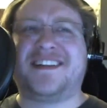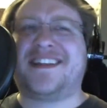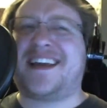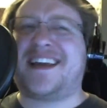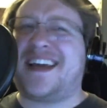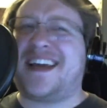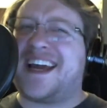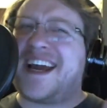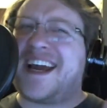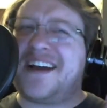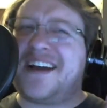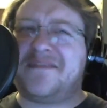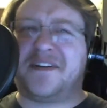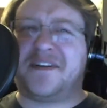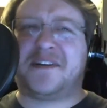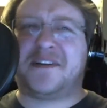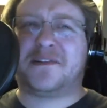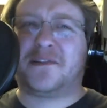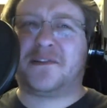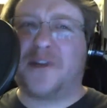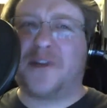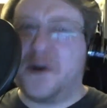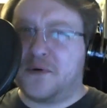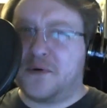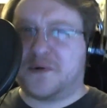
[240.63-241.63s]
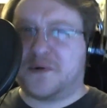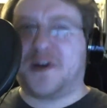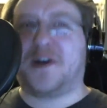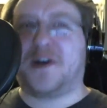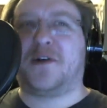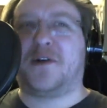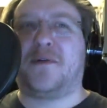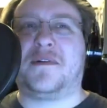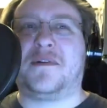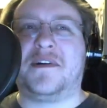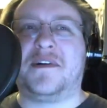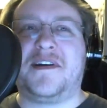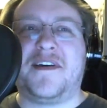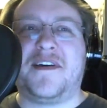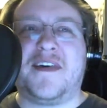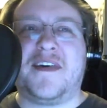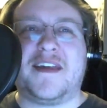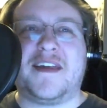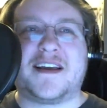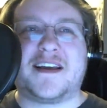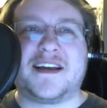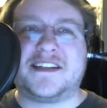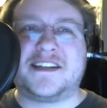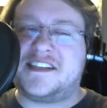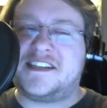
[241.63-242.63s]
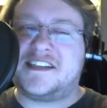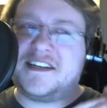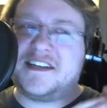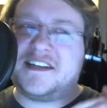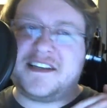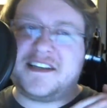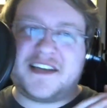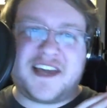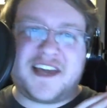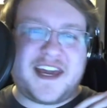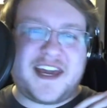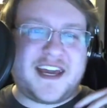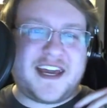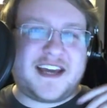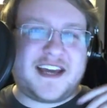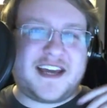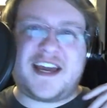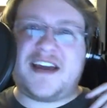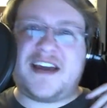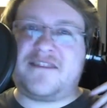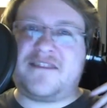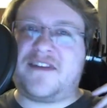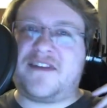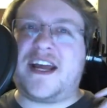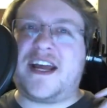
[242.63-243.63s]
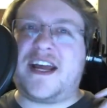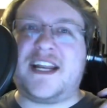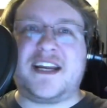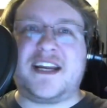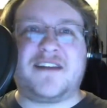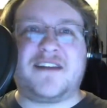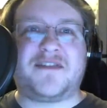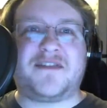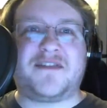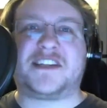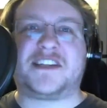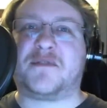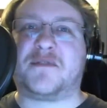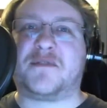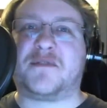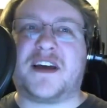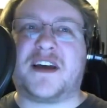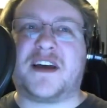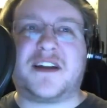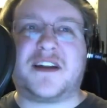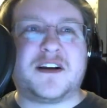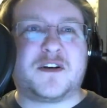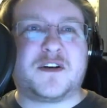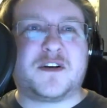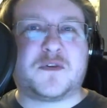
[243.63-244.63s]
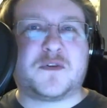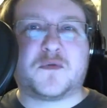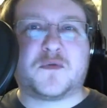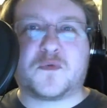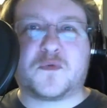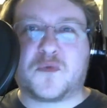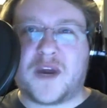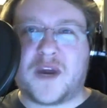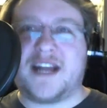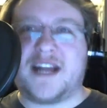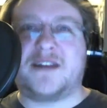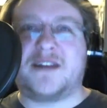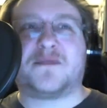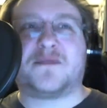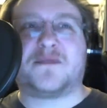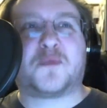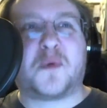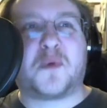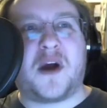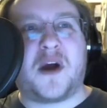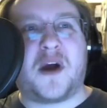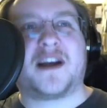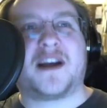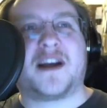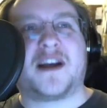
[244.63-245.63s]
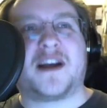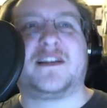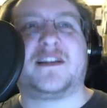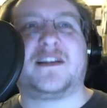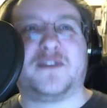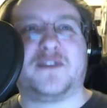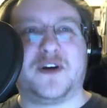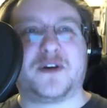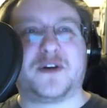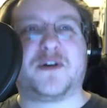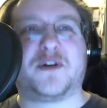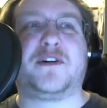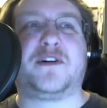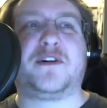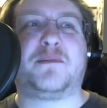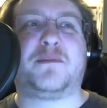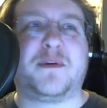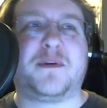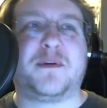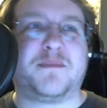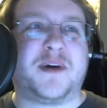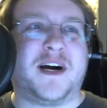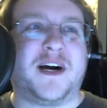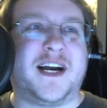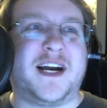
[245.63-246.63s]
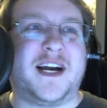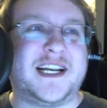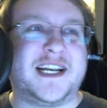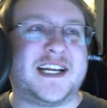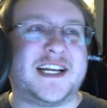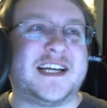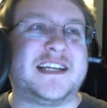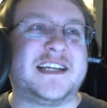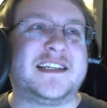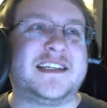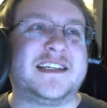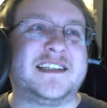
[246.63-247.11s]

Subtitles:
they have a logo, because you can't have any of this without a great rocking logo to put behind it.